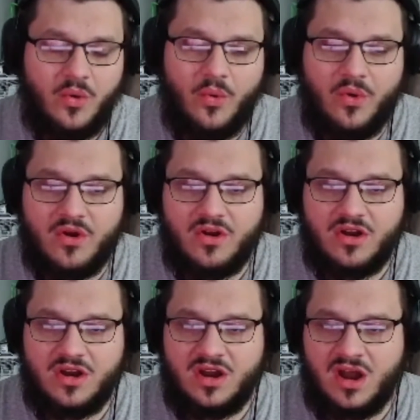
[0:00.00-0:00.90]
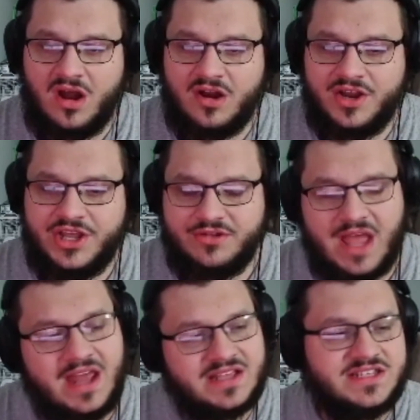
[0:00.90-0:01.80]
Or are you
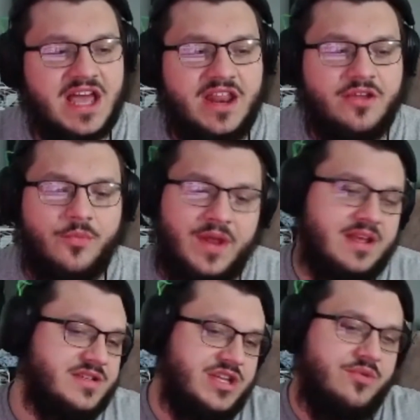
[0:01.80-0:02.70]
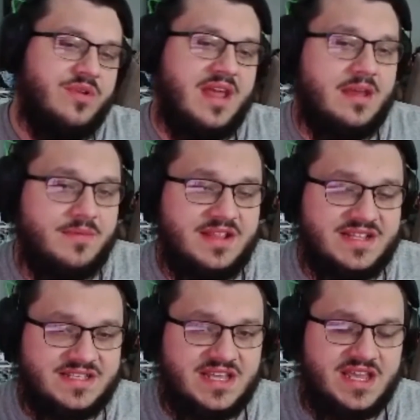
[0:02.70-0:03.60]
not excited? What else you would like me
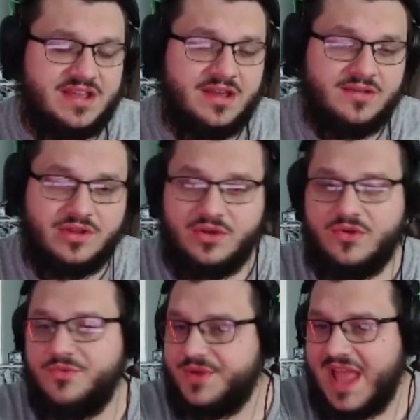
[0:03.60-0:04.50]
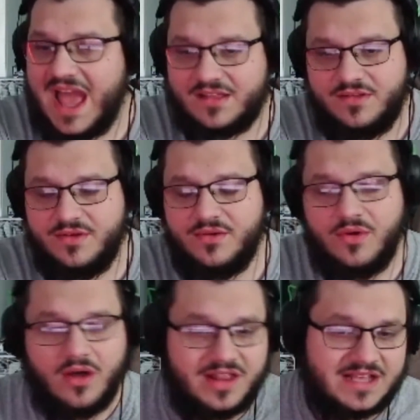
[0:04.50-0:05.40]
to see, do, react to,
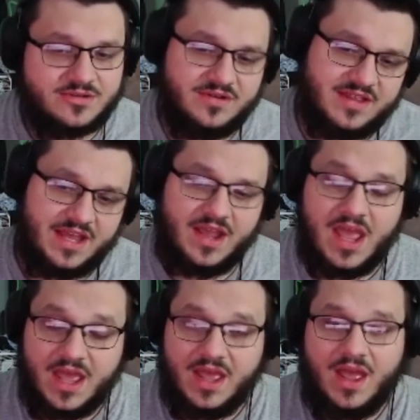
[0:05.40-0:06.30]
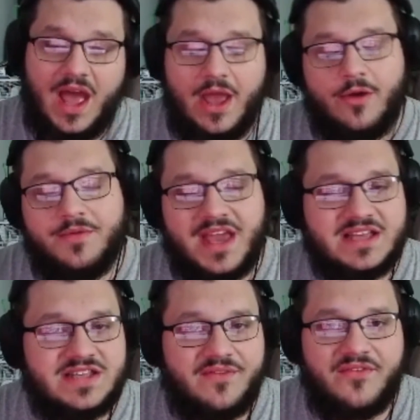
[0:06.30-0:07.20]
all that sort of thing. I hope you
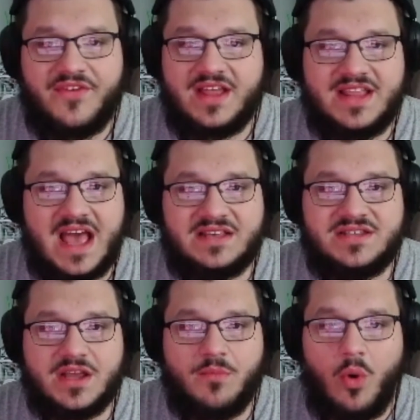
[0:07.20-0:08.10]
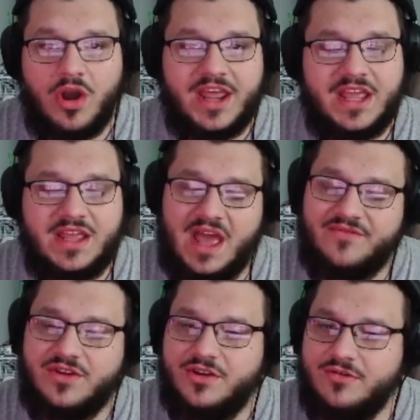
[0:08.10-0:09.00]
guys have a fantastic morning,
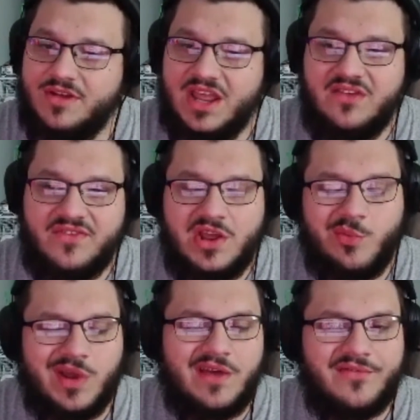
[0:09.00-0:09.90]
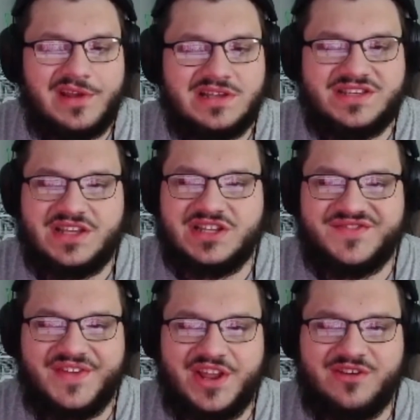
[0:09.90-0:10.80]
afternoon, evening, whenever you see this
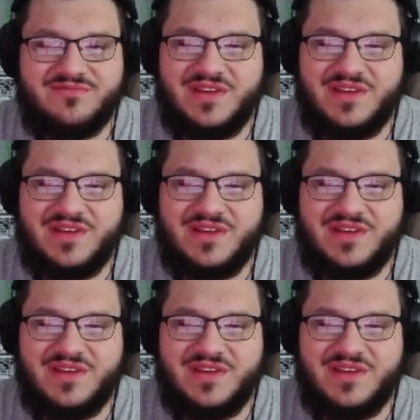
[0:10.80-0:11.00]
video.